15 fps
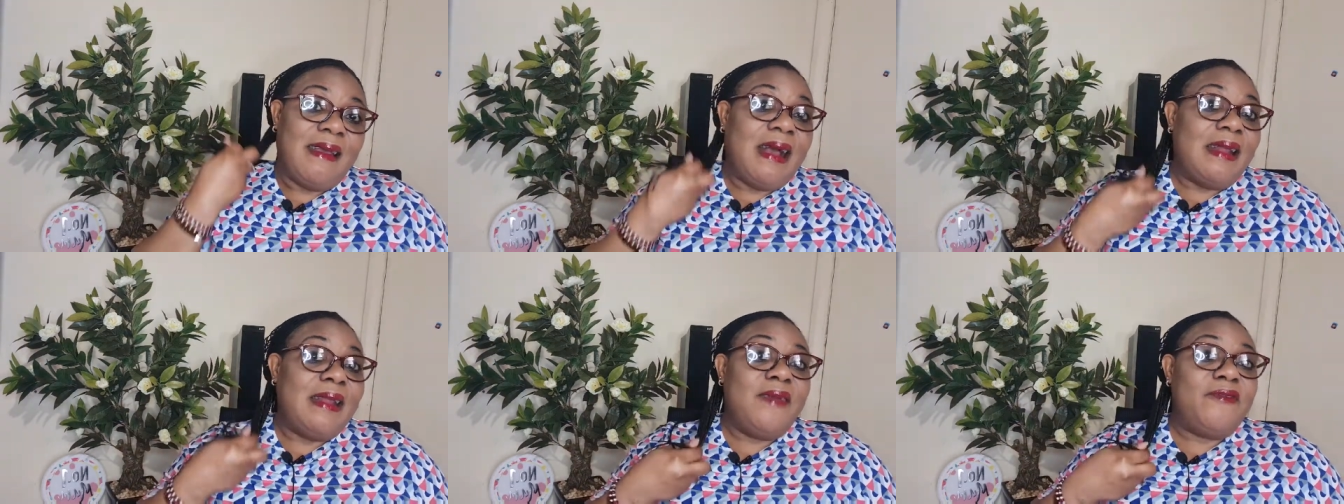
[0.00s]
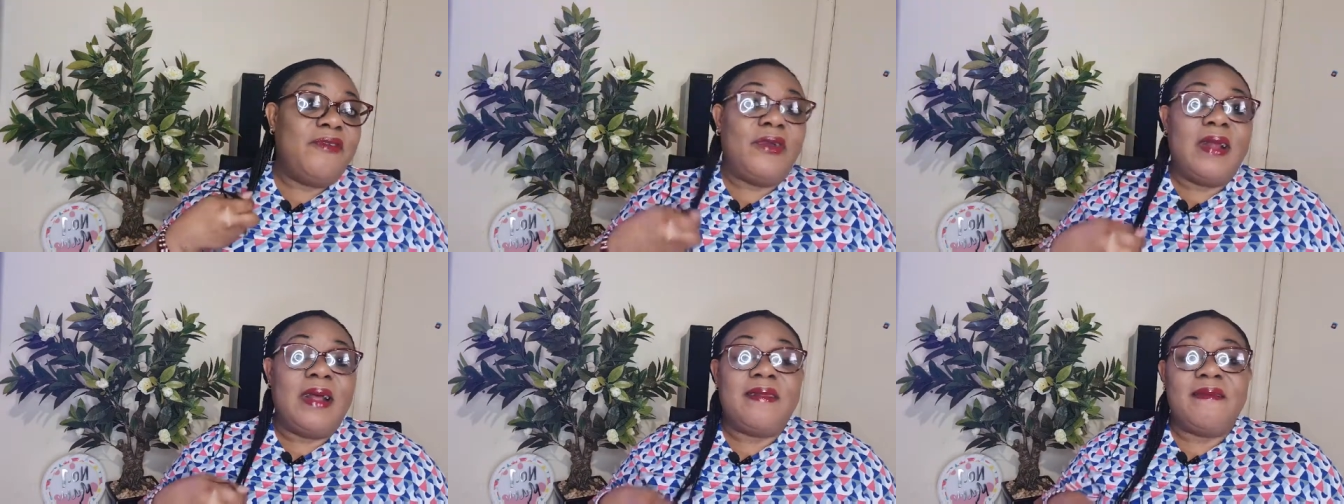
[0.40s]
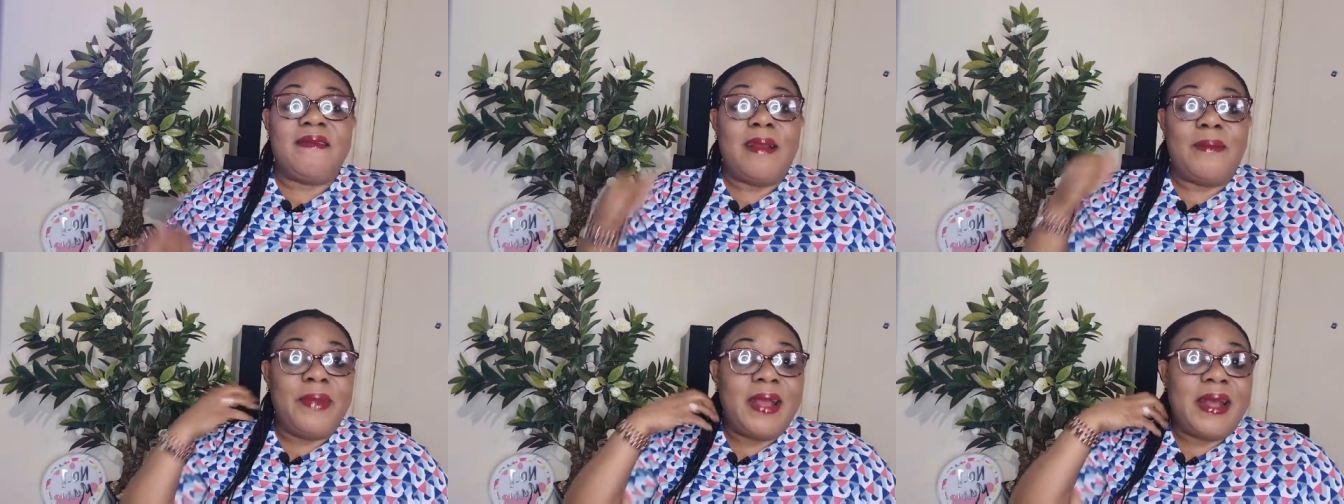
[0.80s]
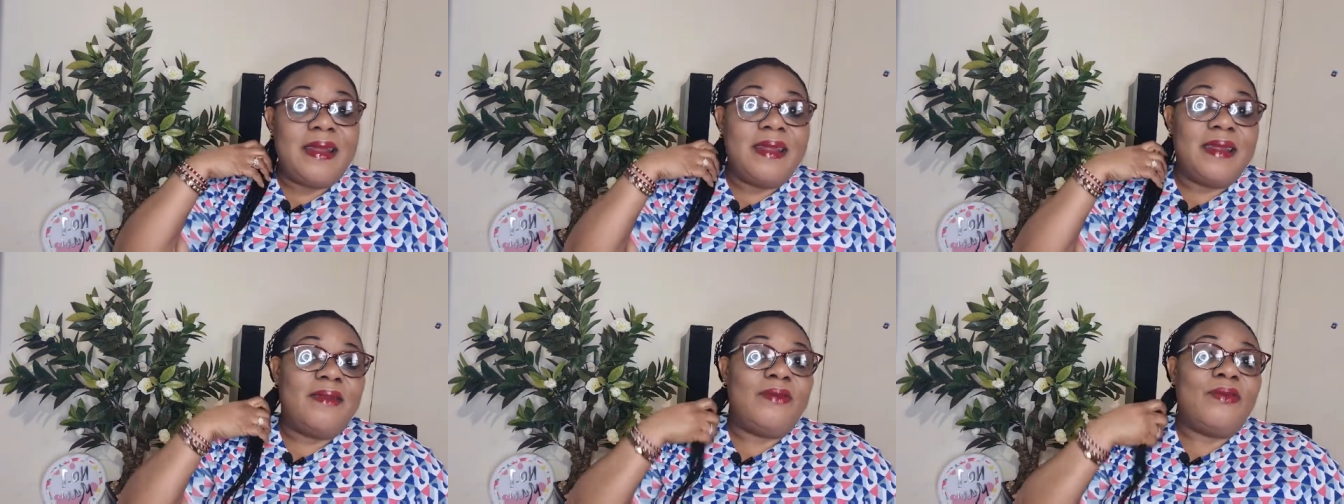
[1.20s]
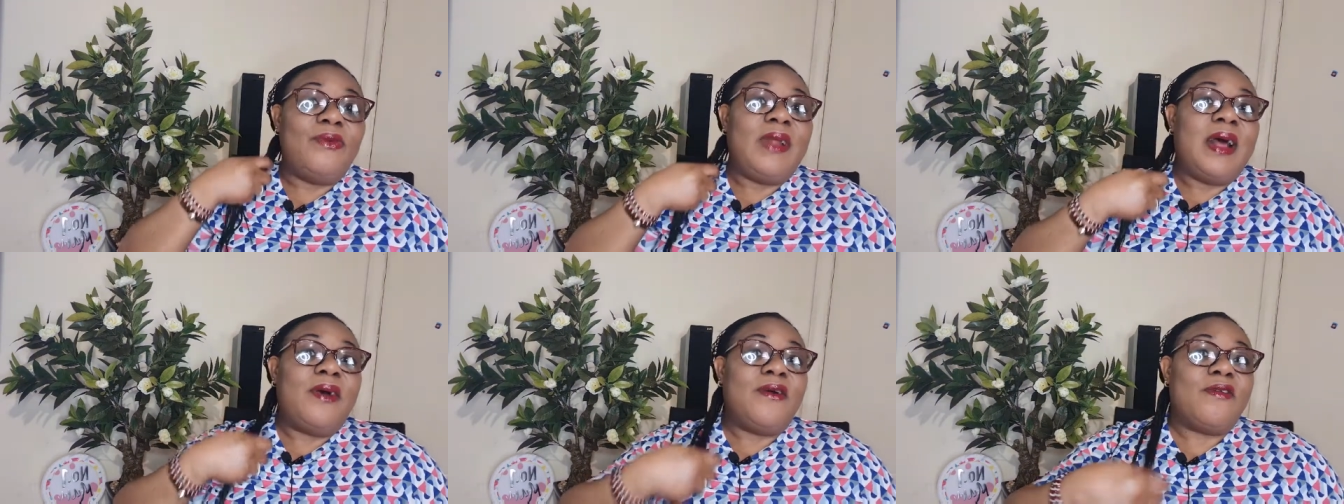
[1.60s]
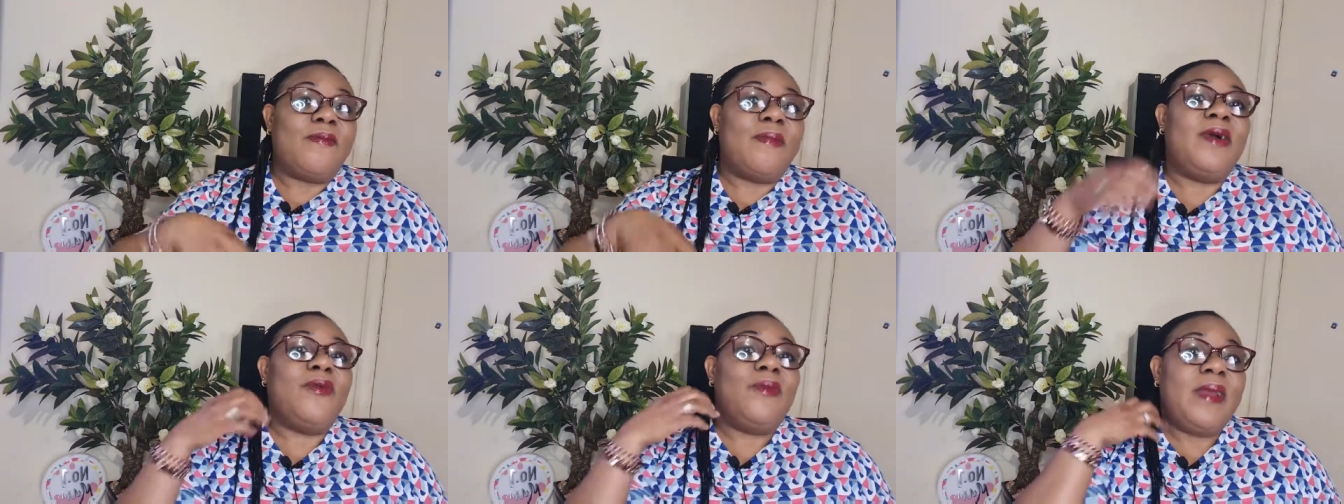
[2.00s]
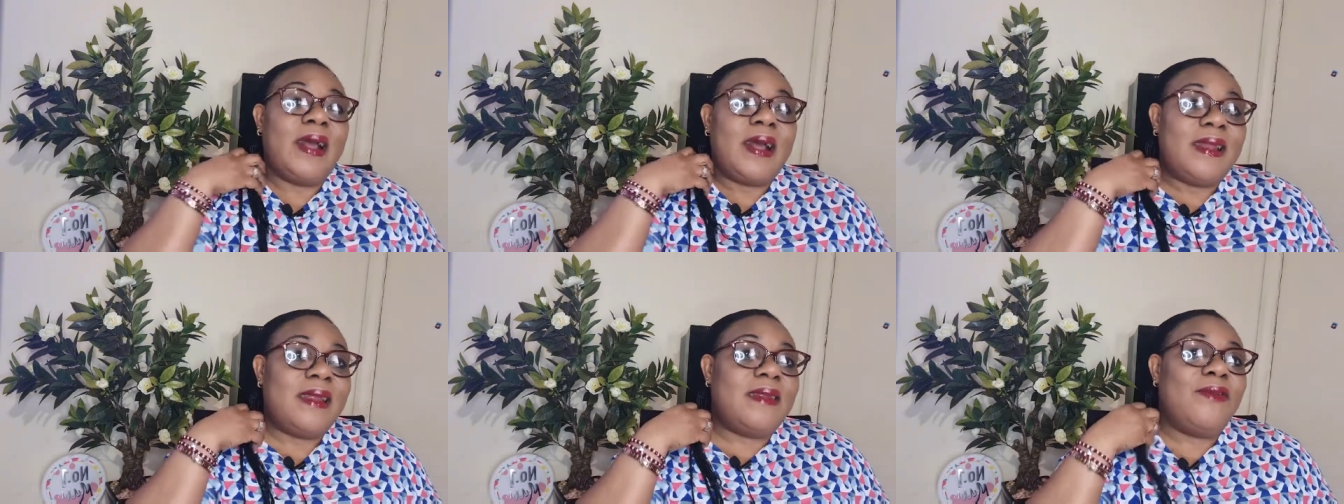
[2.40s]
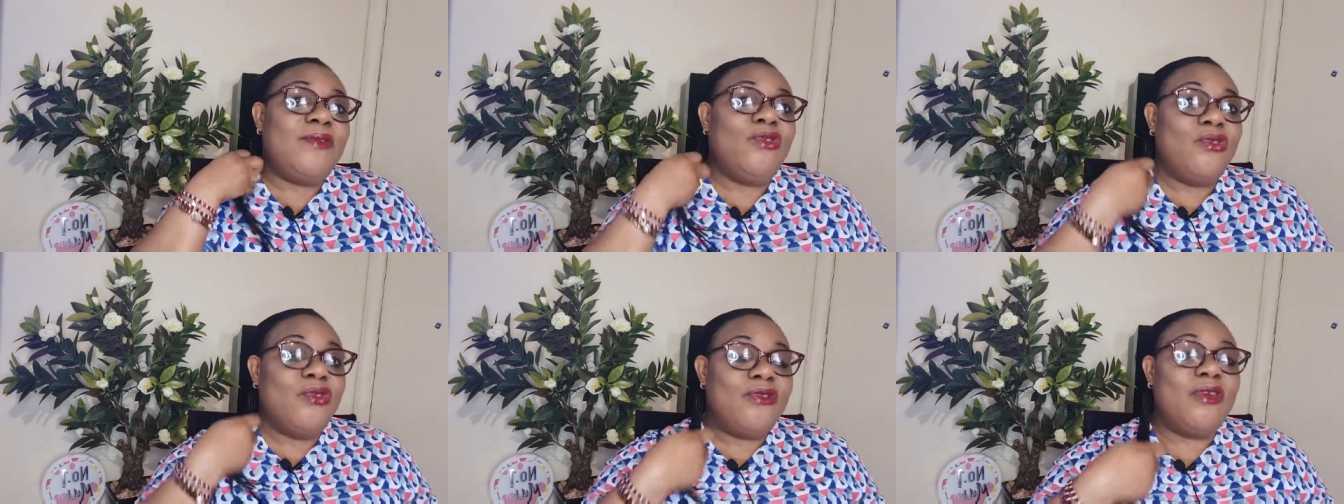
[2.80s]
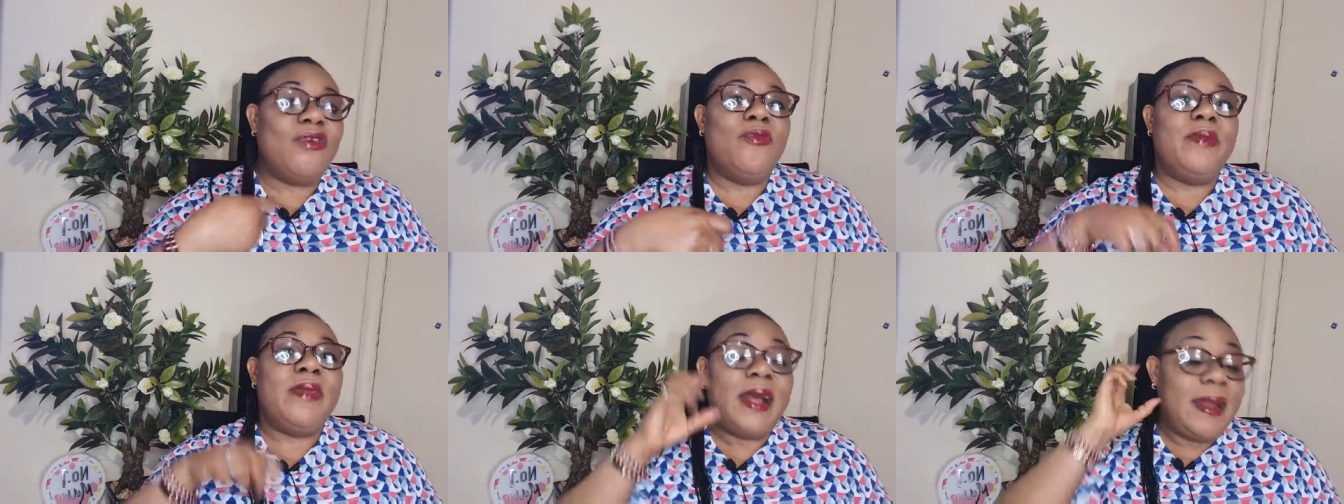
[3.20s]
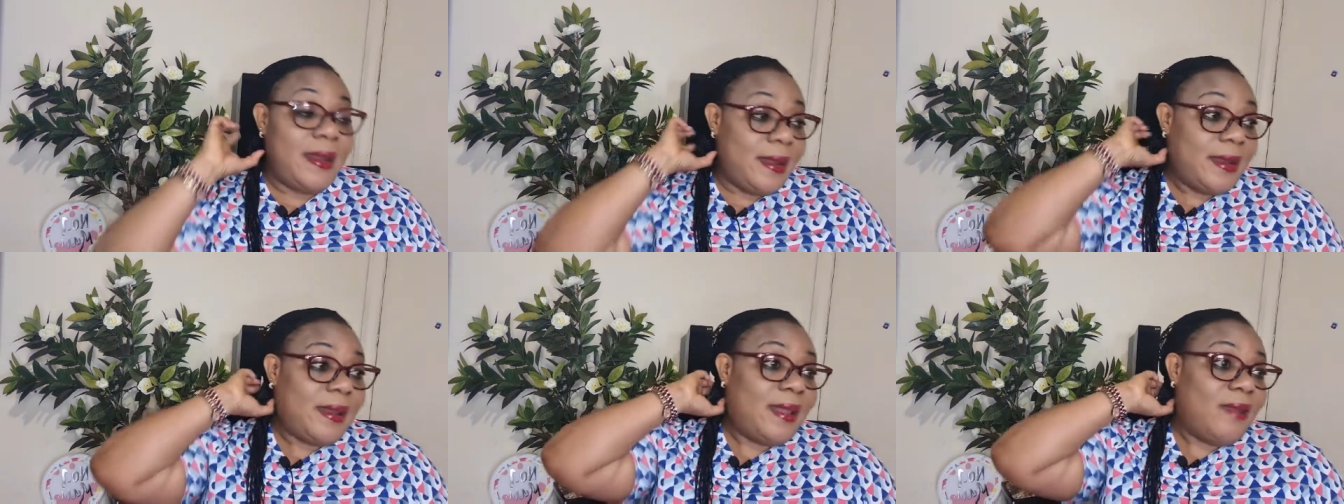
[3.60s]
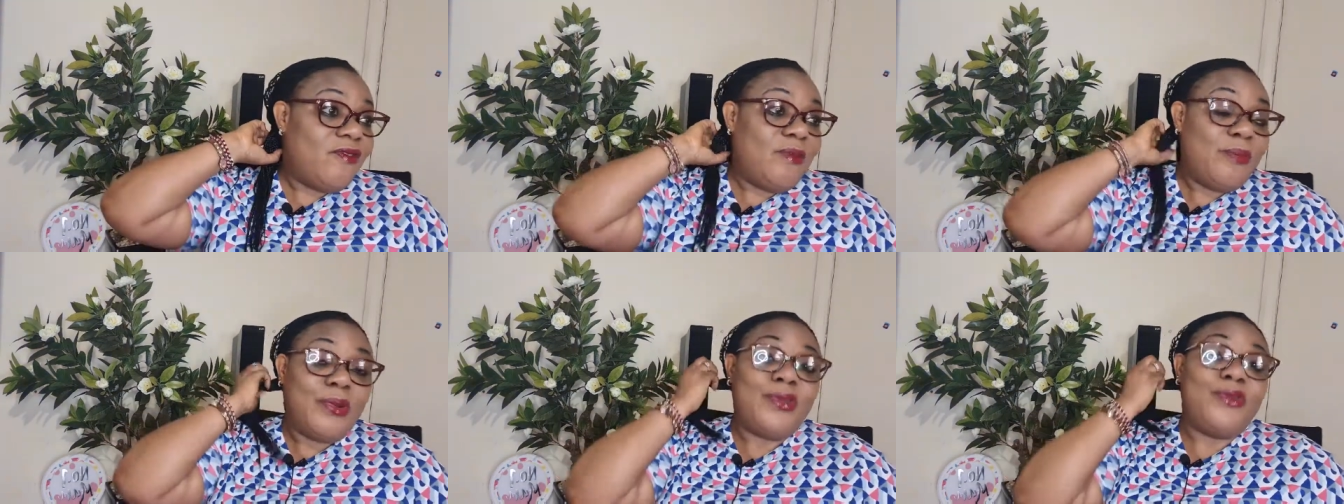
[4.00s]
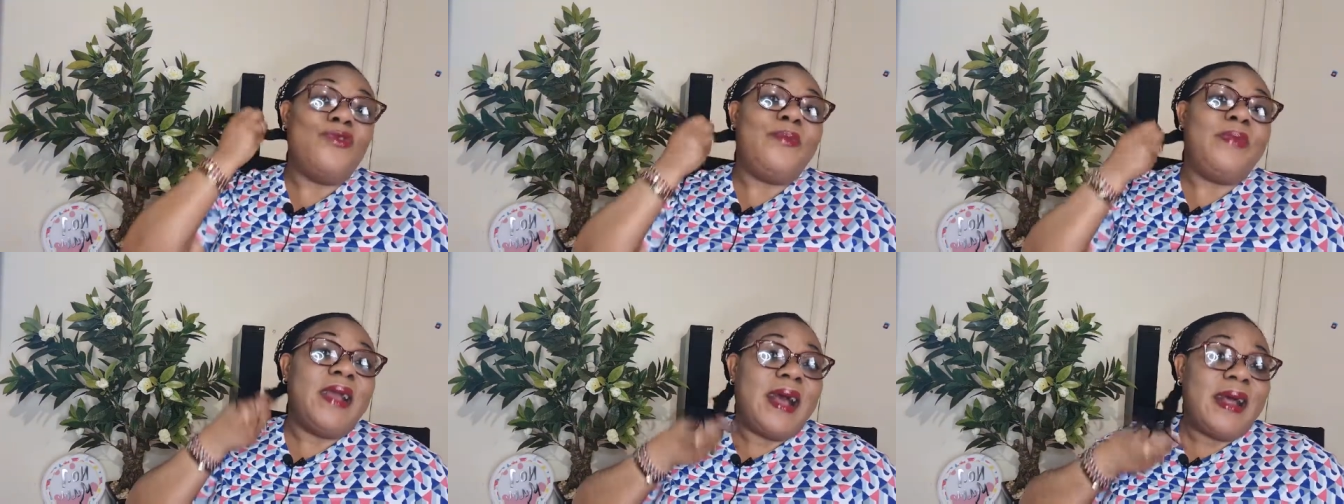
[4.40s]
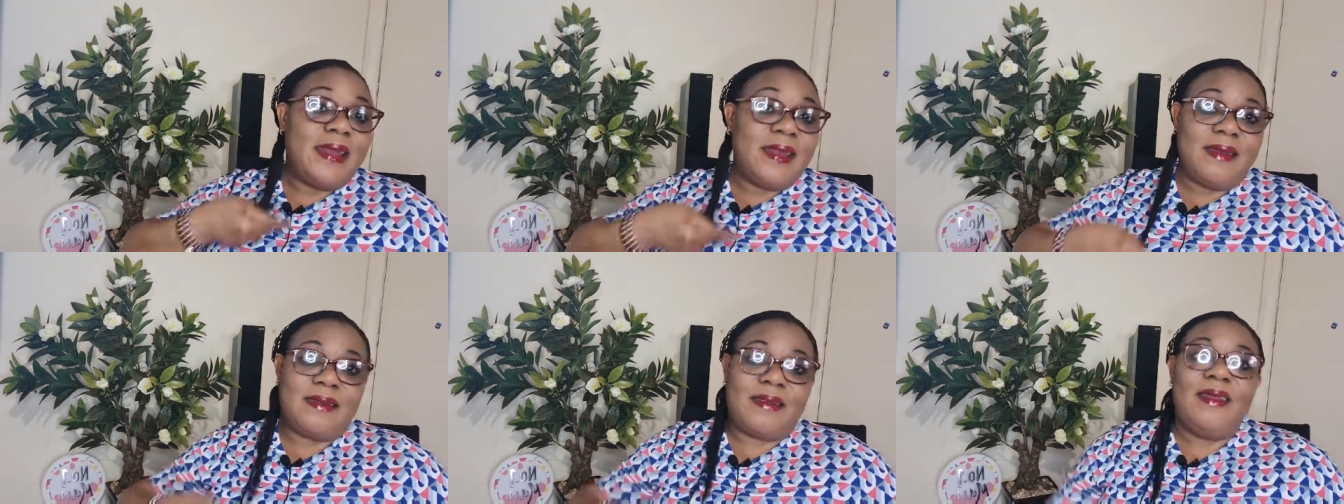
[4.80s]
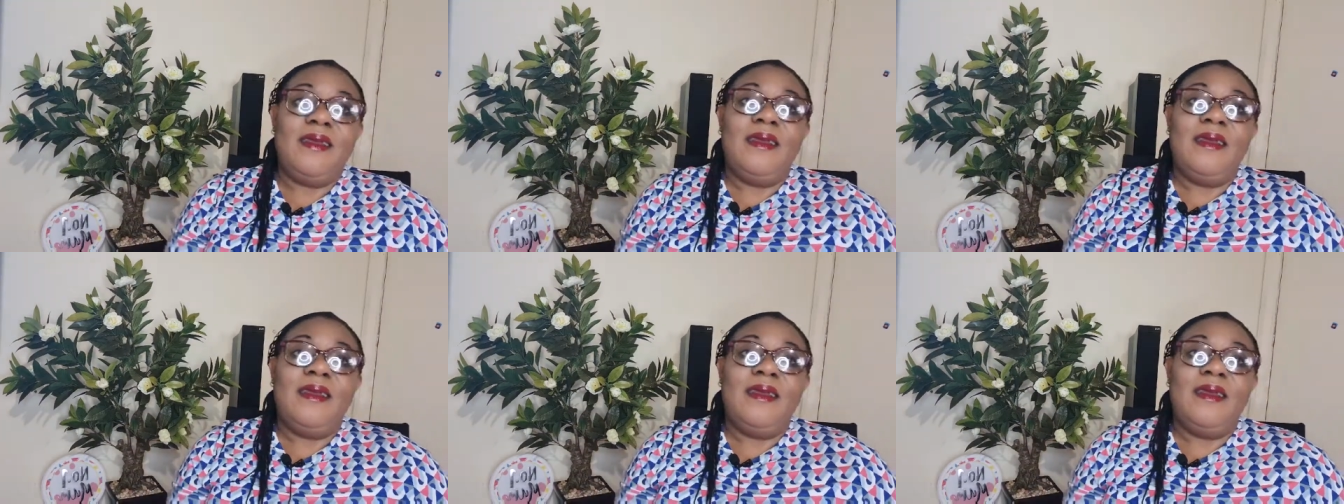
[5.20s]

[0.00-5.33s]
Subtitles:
And every other thing shall be added. So that husband will be added. Children will be added. Everybody will be added.